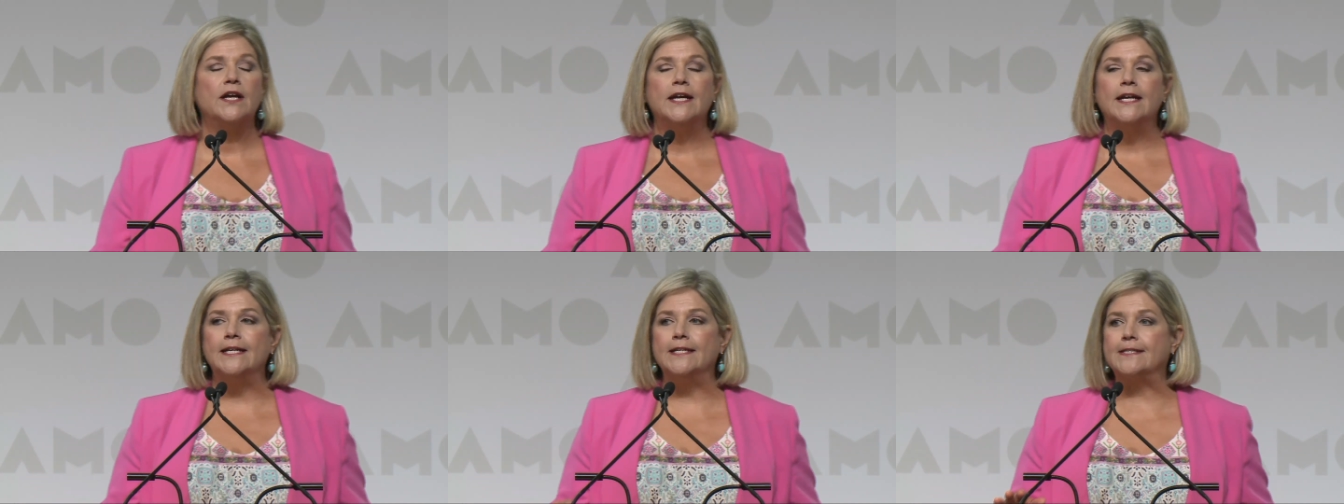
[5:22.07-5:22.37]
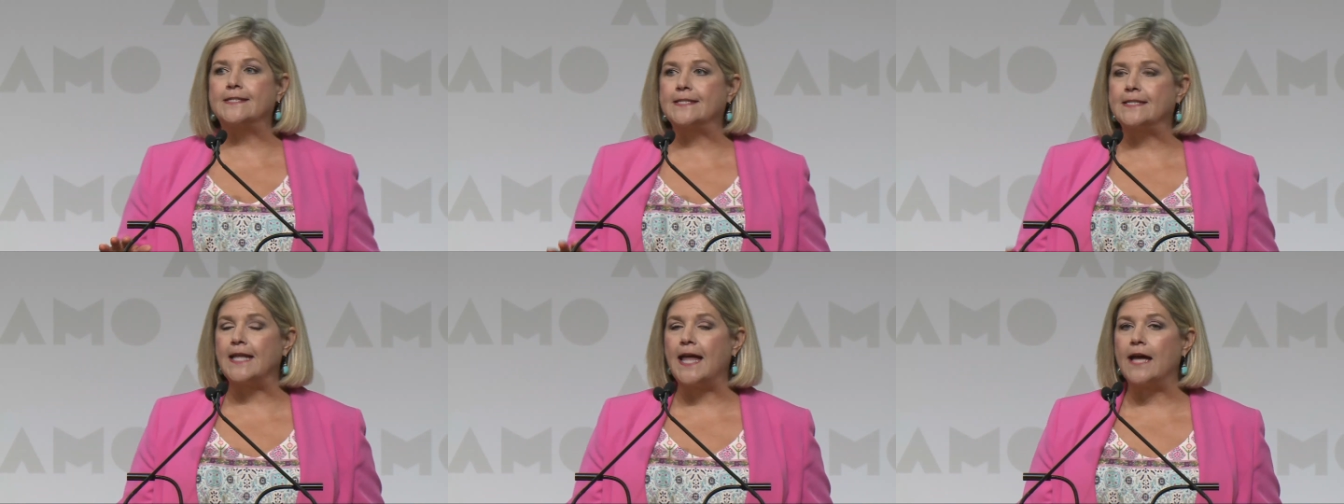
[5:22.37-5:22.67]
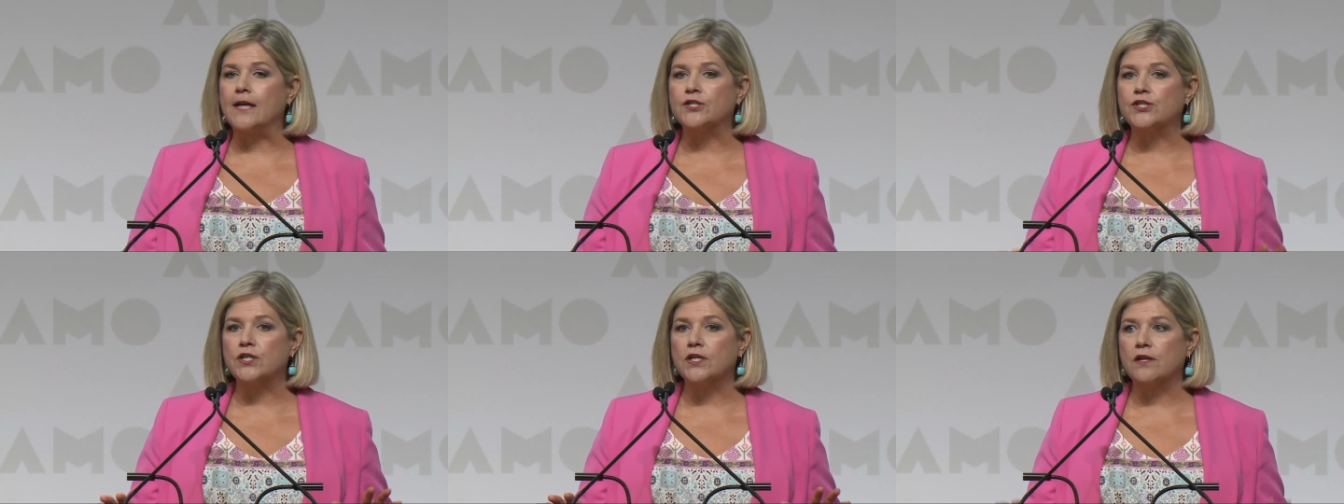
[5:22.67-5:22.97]
is
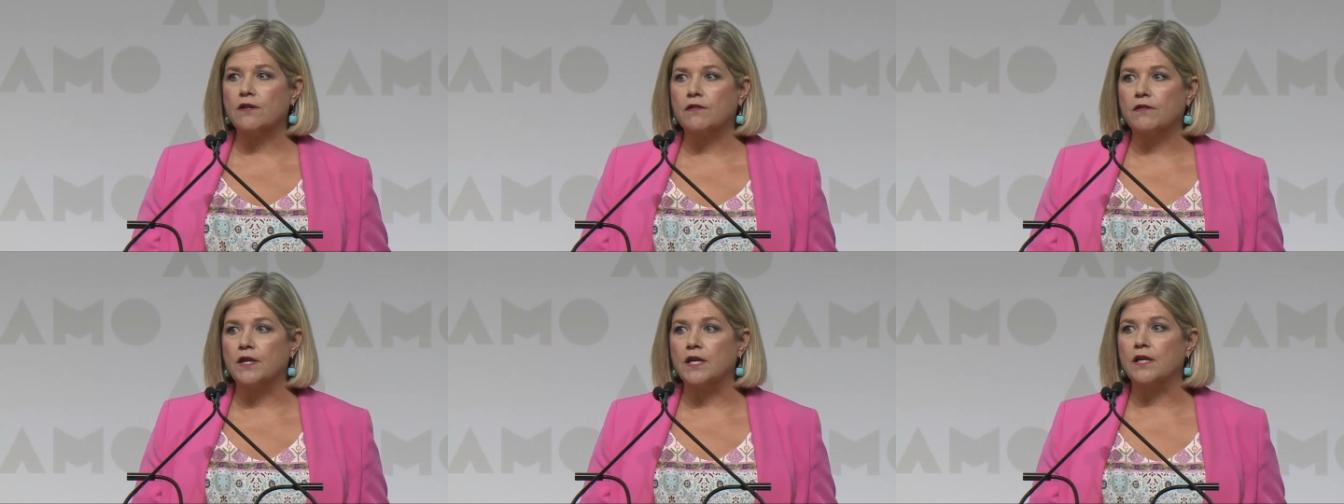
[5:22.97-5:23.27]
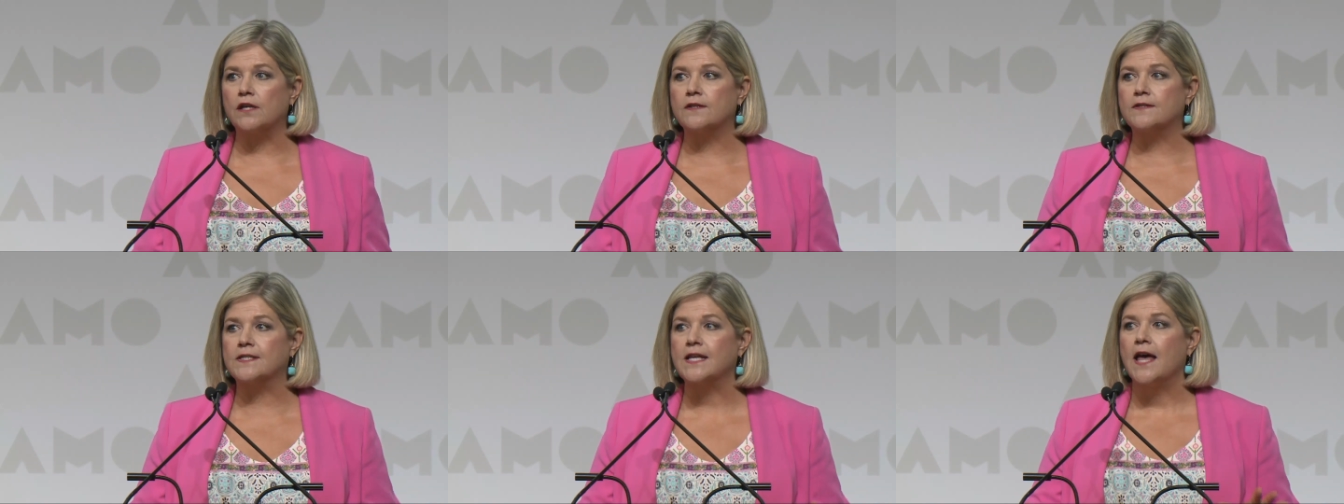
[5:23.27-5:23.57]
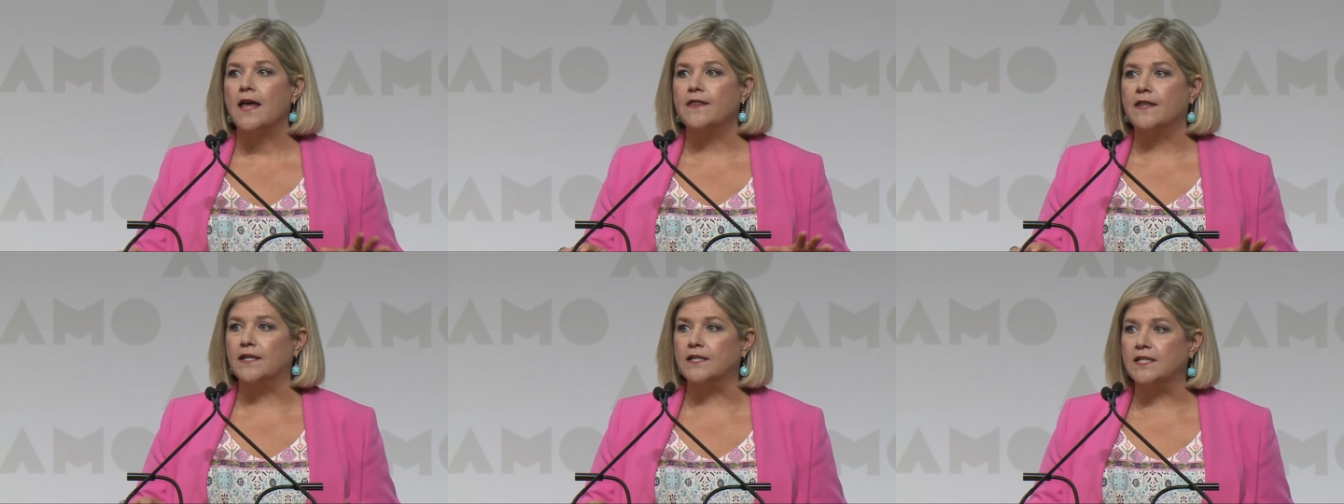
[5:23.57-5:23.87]
slashing things
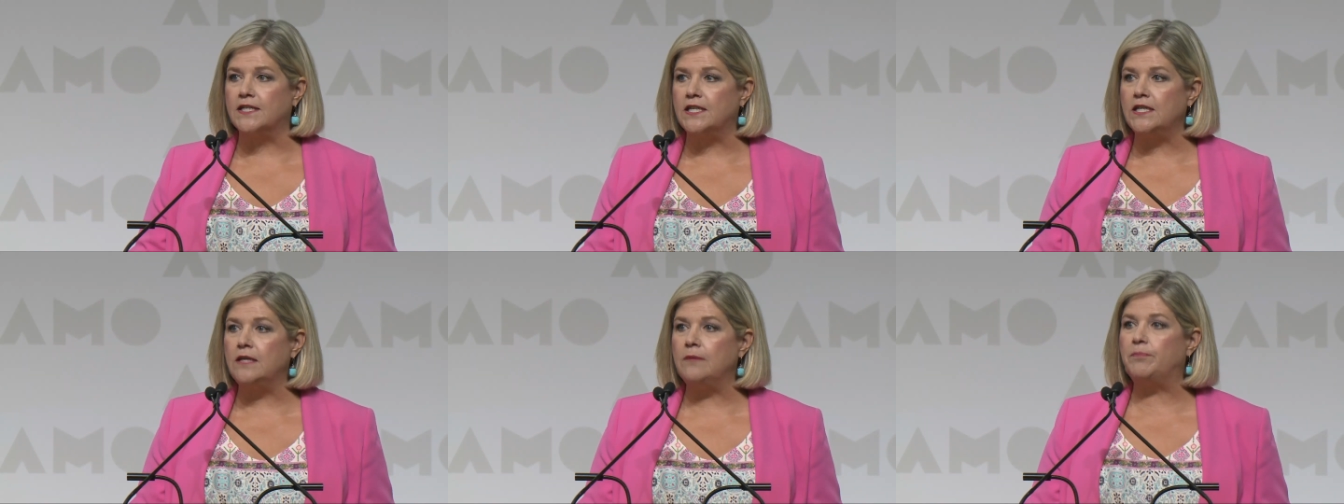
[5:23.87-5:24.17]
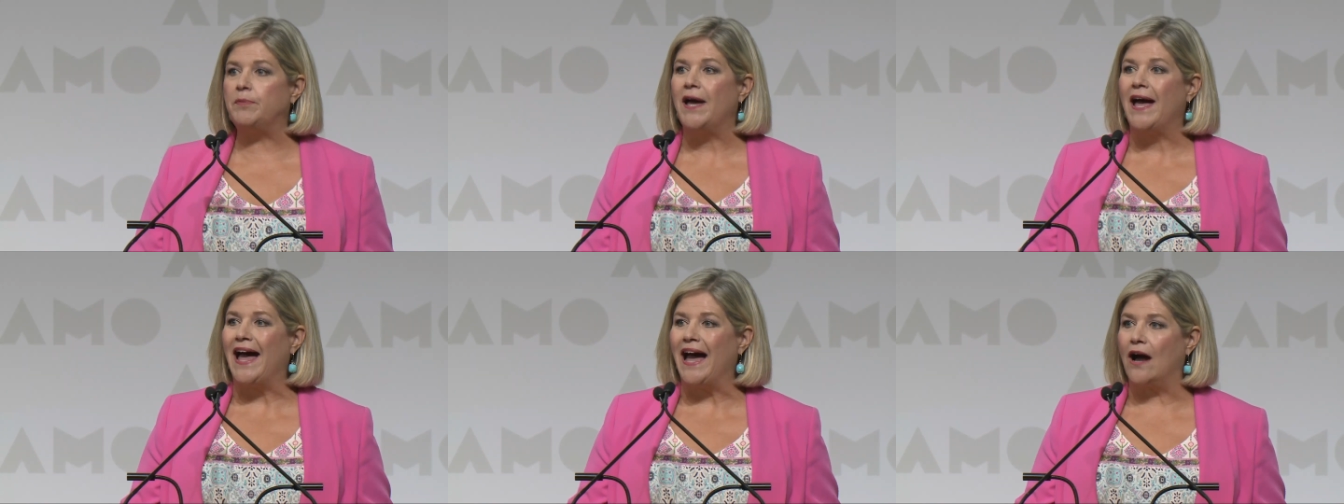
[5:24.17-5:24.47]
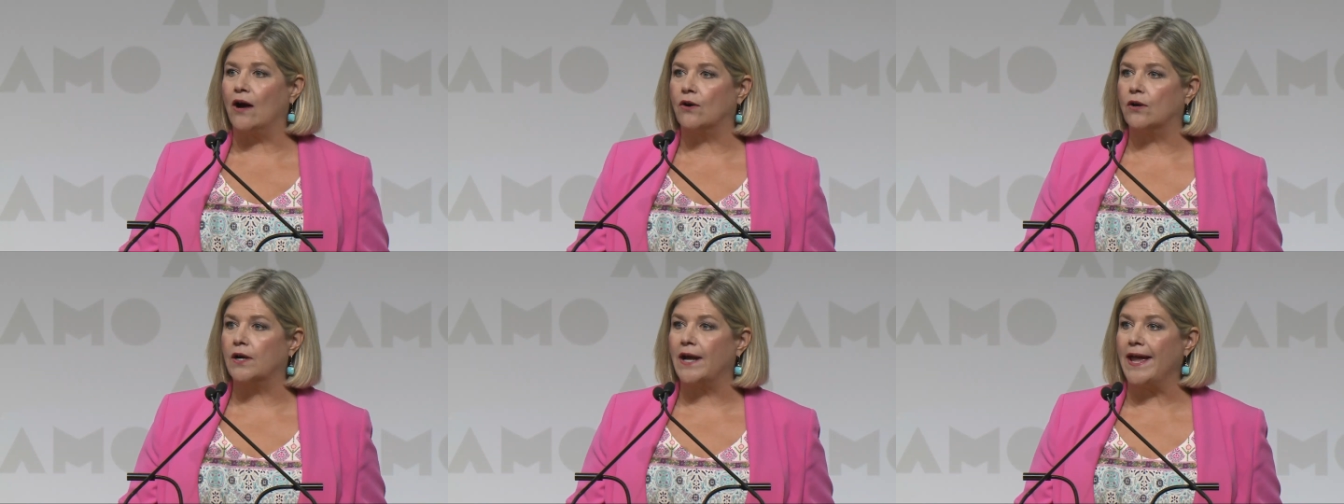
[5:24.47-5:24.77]
that keep
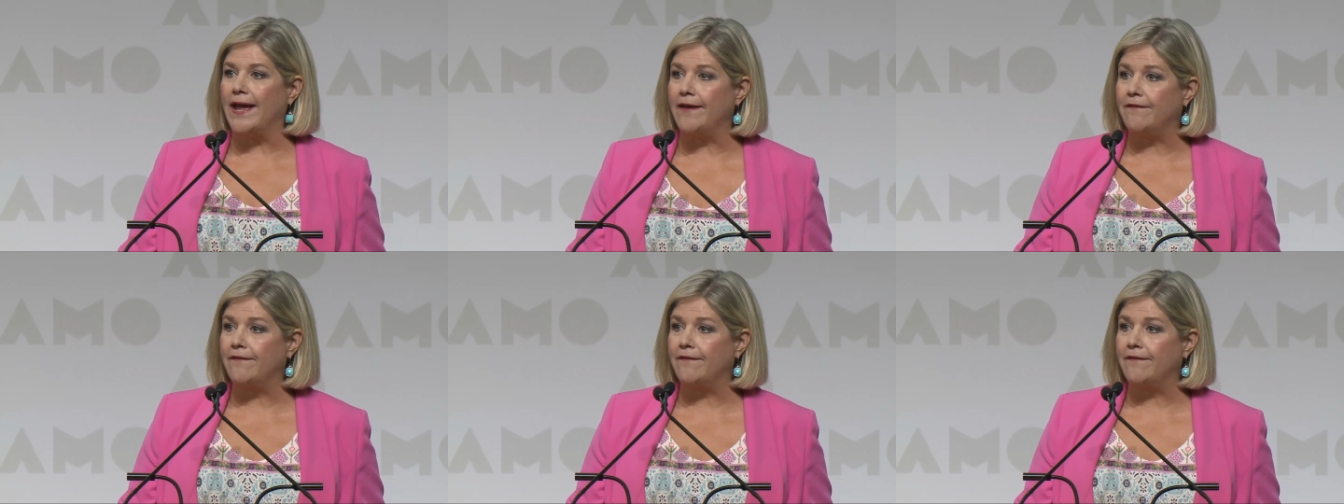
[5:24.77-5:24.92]
our